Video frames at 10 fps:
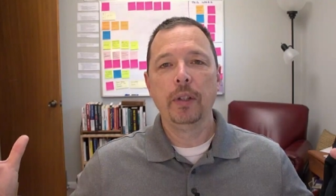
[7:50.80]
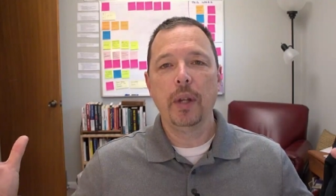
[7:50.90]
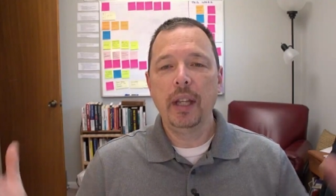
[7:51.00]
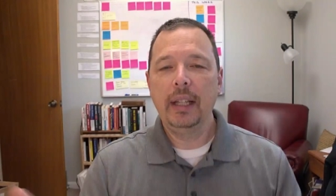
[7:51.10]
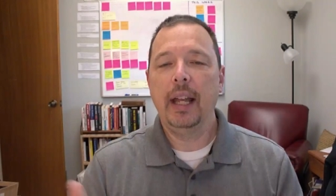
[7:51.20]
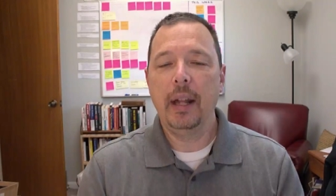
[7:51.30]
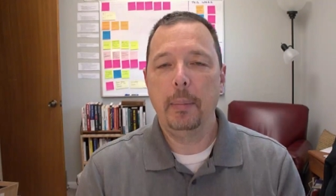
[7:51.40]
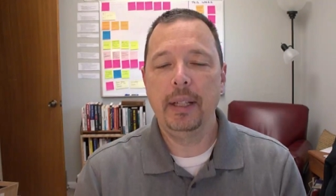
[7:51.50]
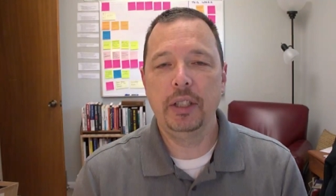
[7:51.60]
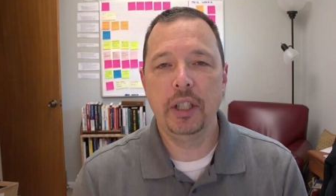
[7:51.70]
So I think that, I
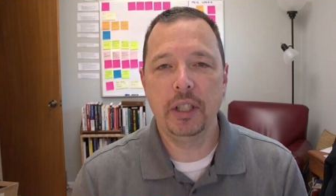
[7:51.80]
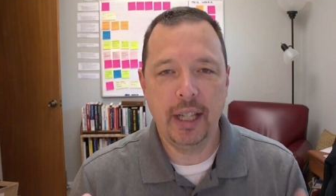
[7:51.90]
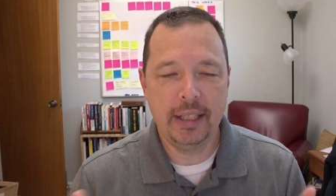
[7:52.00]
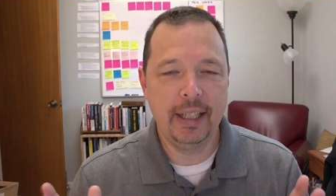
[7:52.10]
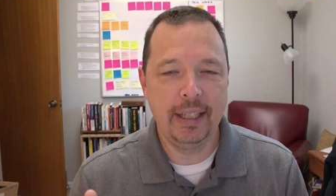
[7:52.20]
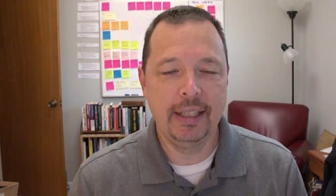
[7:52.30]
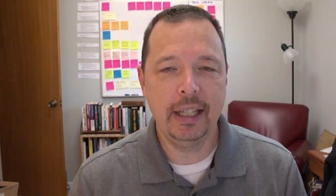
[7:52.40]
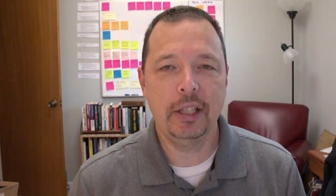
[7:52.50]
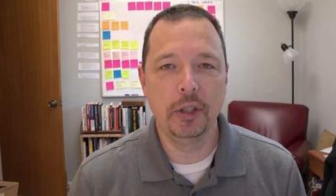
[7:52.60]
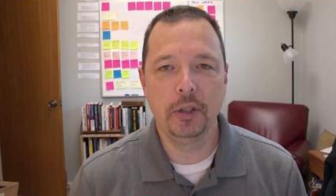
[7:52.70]
mean, just that's
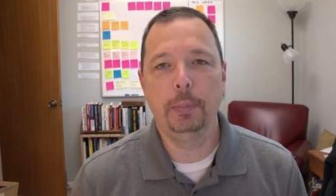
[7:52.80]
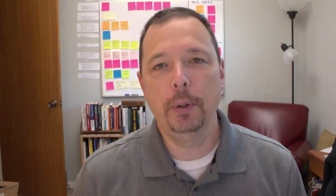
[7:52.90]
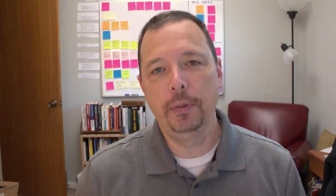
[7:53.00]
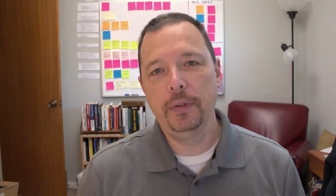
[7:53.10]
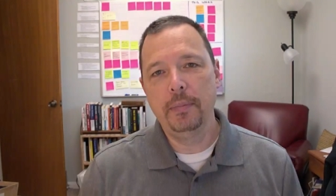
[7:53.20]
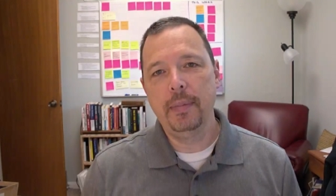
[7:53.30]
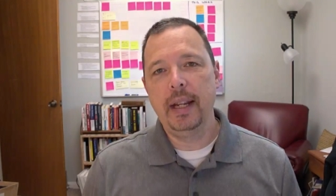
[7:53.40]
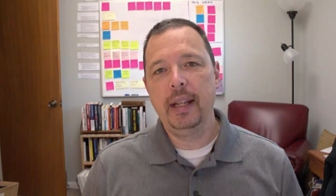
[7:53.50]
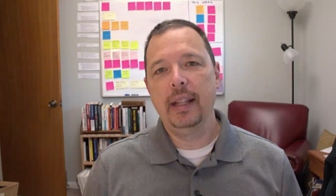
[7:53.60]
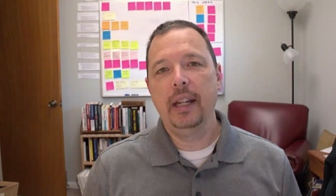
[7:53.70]
existence proof to
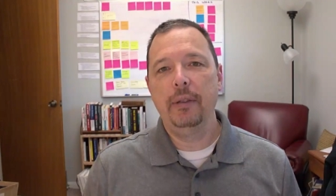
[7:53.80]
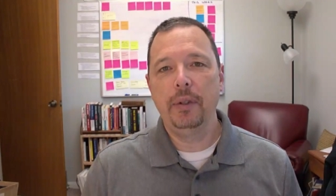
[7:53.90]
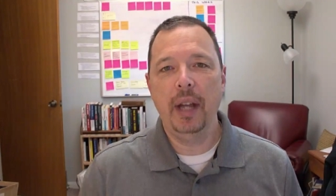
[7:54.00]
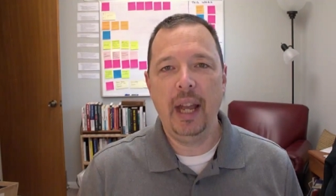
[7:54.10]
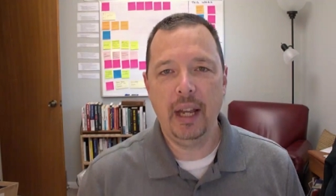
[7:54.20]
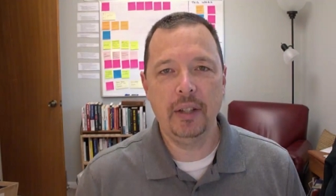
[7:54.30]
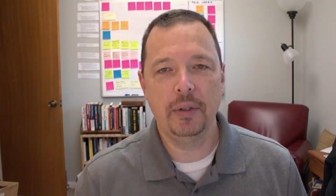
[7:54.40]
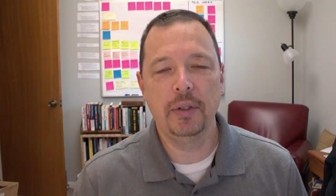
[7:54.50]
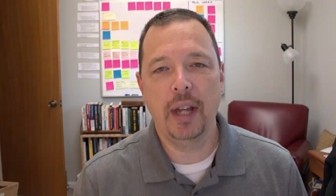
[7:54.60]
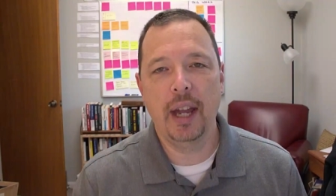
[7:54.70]
me that if you
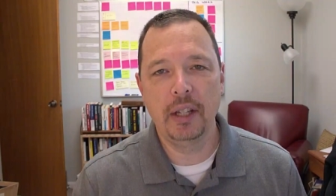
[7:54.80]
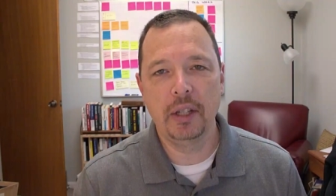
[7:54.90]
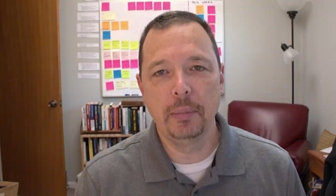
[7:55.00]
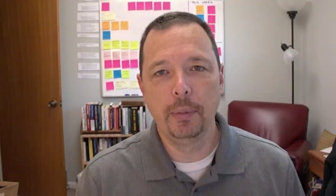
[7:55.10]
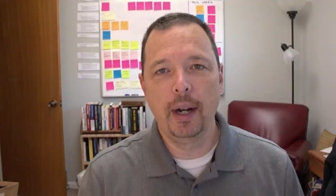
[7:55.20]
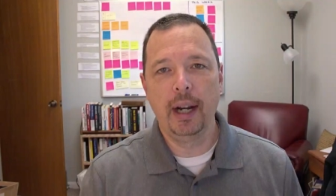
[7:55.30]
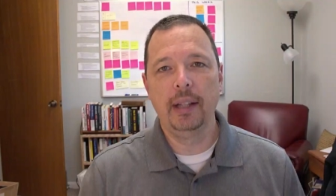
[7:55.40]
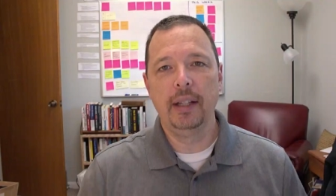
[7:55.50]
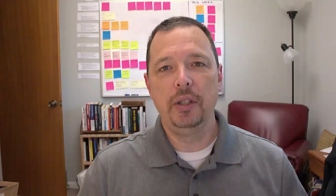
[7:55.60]
exercise the brain,